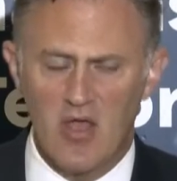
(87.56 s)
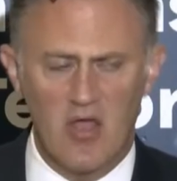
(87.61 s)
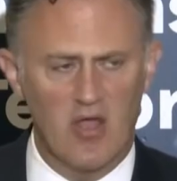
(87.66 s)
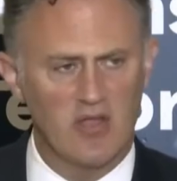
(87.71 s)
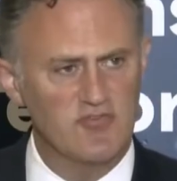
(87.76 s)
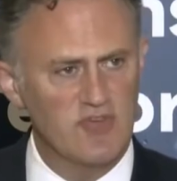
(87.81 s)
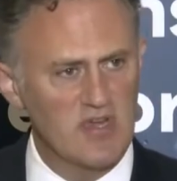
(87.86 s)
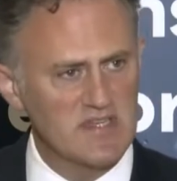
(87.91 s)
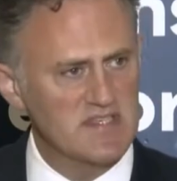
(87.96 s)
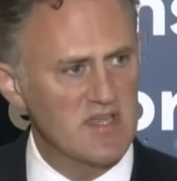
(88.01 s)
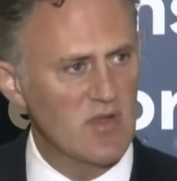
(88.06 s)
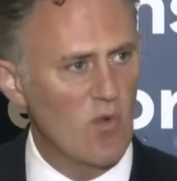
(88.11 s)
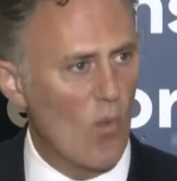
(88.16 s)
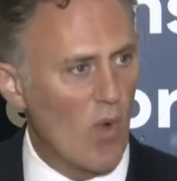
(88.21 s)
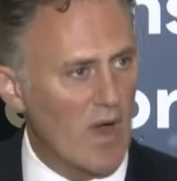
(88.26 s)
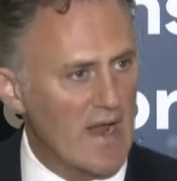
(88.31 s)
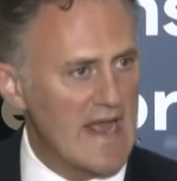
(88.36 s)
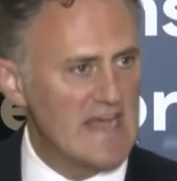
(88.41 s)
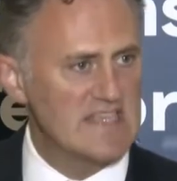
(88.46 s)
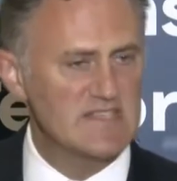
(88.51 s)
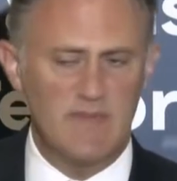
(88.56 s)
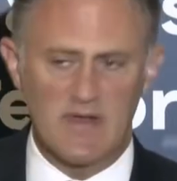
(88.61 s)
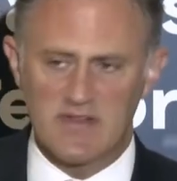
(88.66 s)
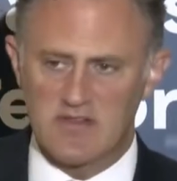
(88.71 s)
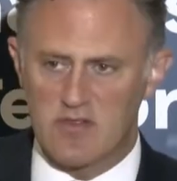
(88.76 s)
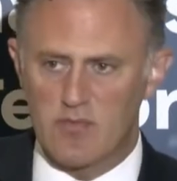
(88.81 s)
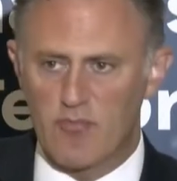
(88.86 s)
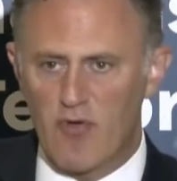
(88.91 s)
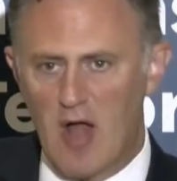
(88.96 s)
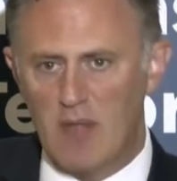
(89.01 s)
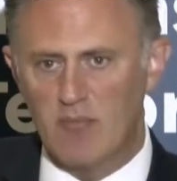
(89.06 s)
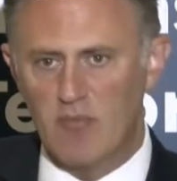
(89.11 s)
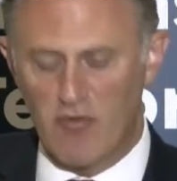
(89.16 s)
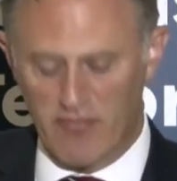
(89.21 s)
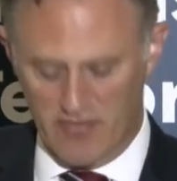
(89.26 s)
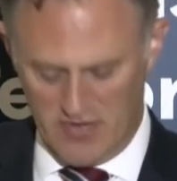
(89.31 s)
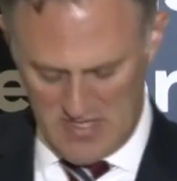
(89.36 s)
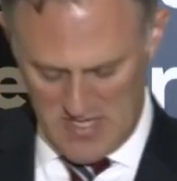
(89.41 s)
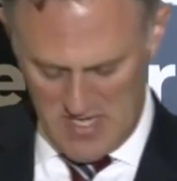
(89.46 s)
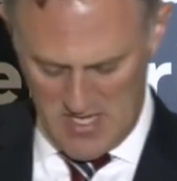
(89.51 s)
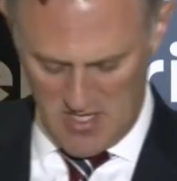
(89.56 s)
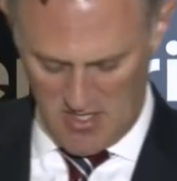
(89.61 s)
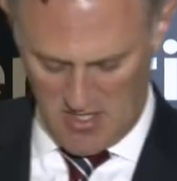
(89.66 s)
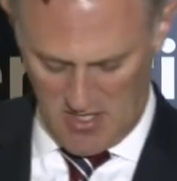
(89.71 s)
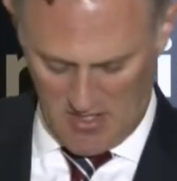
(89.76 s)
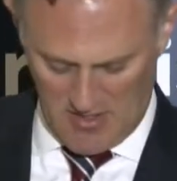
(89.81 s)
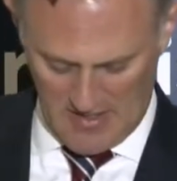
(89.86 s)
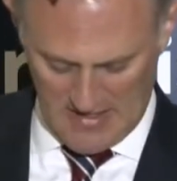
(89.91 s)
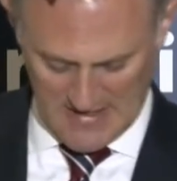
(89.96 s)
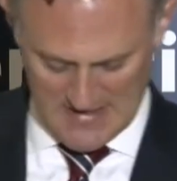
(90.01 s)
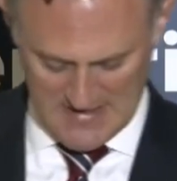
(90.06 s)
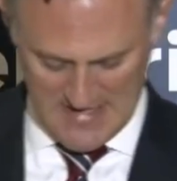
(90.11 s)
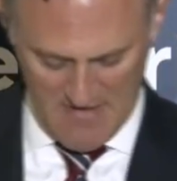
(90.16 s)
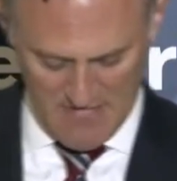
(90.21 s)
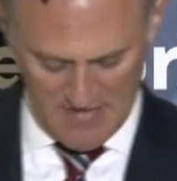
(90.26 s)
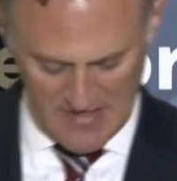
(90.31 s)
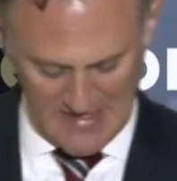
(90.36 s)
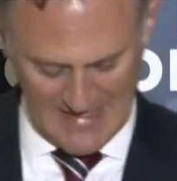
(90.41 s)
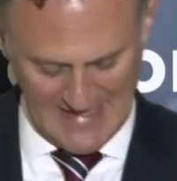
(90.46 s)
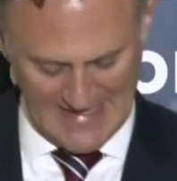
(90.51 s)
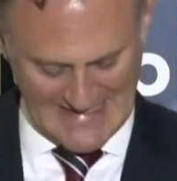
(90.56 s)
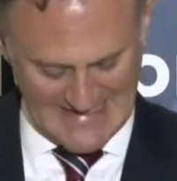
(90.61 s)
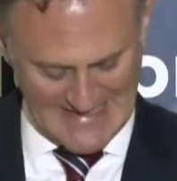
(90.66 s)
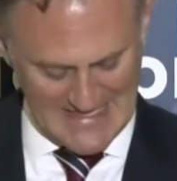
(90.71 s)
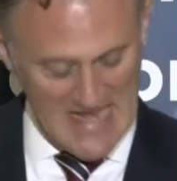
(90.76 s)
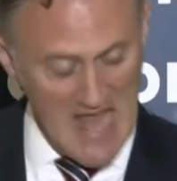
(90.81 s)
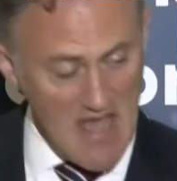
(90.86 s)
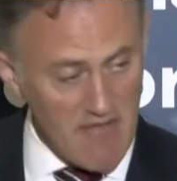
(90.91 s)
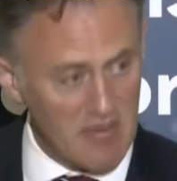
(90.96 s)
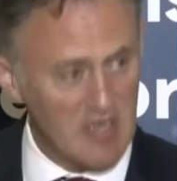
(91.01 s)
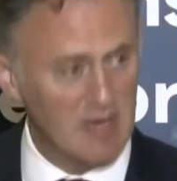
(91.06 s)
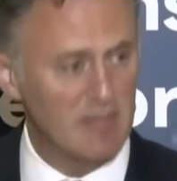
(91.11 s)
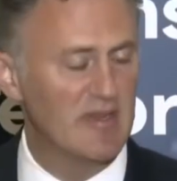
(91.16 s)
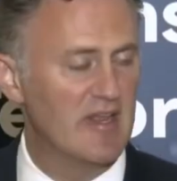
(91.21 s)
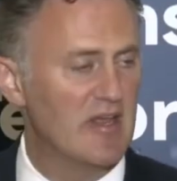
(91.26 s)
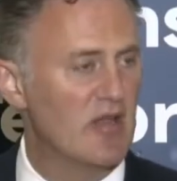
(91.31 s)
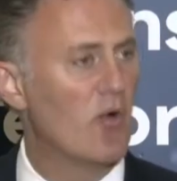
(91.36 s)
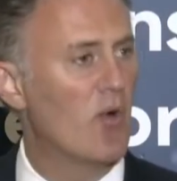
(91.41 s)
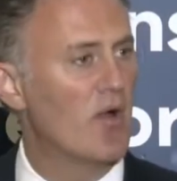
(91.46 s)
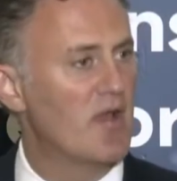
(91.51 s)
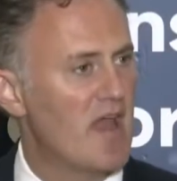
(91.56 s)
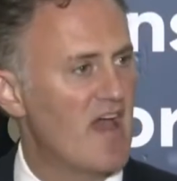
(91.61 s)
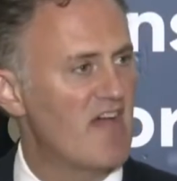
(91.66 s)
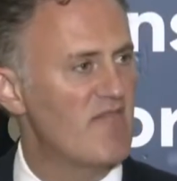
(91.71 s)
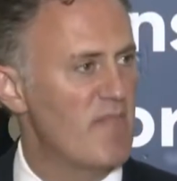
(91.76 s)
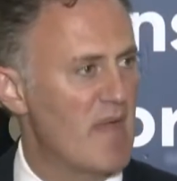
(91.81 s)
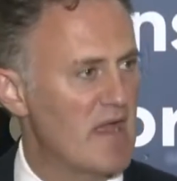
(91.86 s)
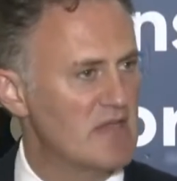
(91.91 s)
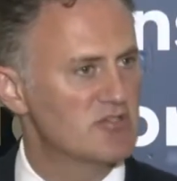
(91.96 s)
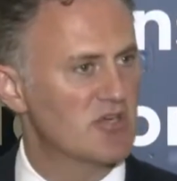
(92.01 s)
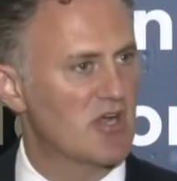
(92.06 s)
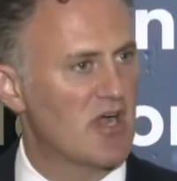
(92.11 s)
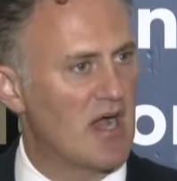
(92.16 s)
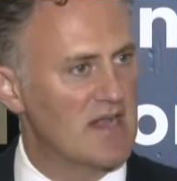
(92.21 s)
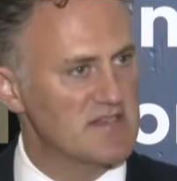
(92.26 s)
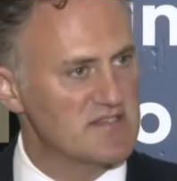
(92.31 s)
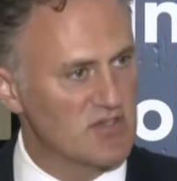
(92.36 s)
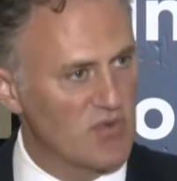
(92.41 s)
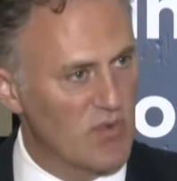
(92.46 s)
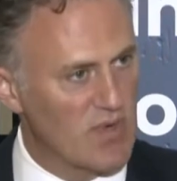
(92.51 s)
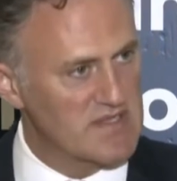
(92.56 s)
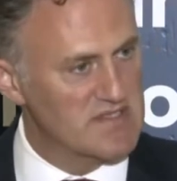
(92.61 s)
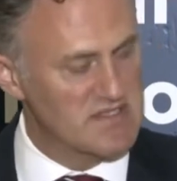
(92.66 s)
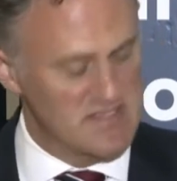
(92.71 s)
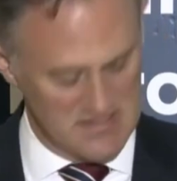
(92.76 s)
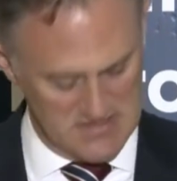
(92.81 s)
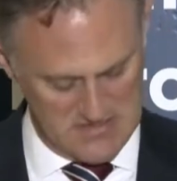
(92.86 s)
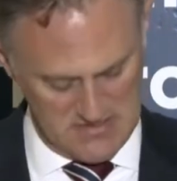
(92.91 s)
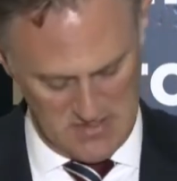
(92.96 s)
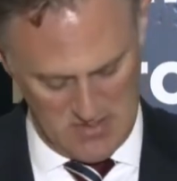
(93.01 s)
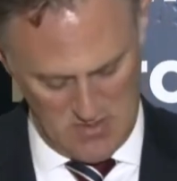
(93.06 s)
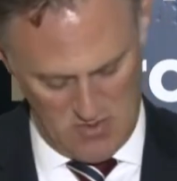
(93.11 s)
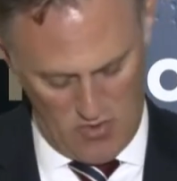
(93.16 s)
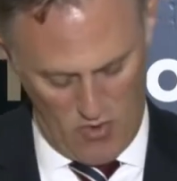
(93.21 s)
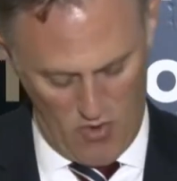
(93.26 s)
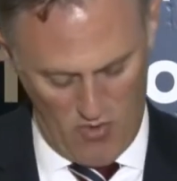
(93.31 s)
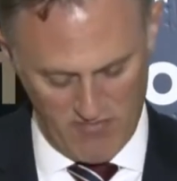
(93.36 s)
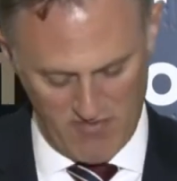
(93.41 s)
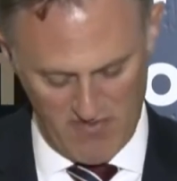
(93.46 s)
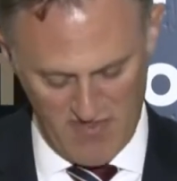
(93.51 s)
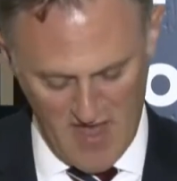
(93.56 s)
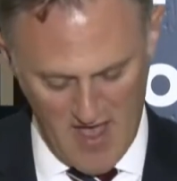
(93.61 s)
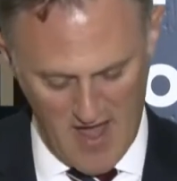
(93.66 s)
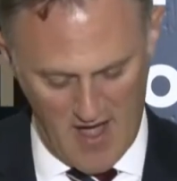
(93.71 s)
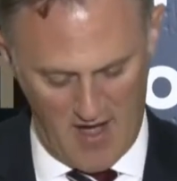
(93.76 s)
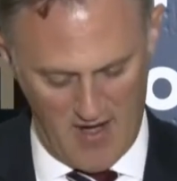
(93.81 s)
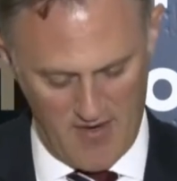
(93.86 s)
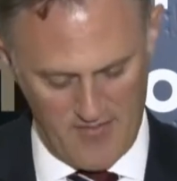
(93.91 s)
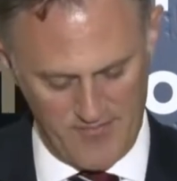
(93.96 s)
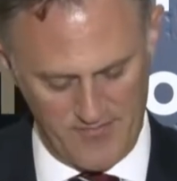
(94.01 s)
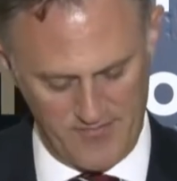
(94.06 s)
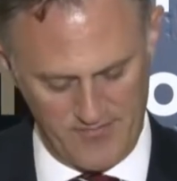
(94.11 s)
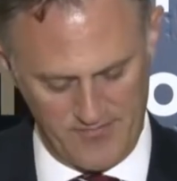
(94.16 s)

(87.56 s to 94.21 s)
Addressing one aspect of the problem over here is inevitably going to have major consequences over there.